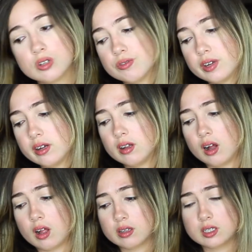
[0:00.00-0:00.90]
to feel
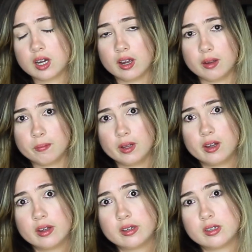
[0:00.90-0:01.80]
all the time.
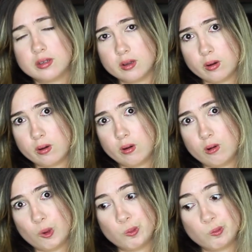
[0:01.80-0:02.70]

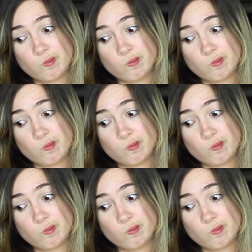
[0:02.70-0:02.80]
So,